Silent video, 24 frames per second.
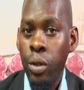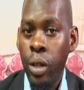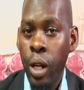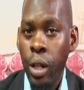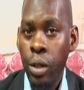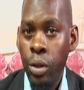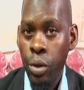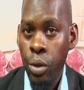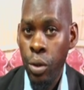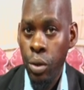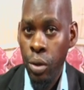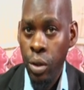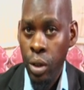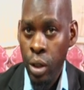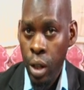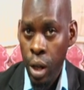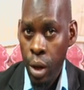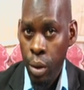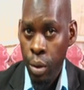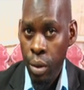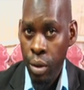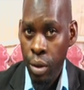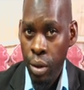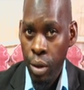that you should
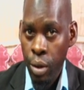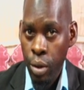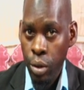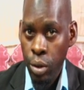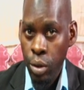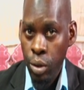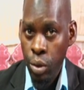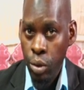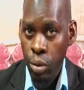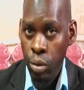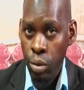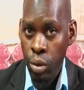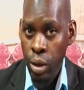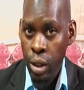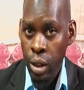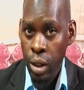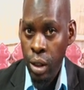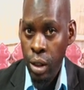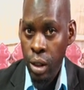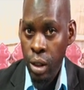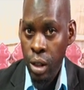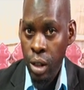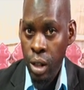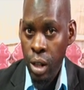share with your children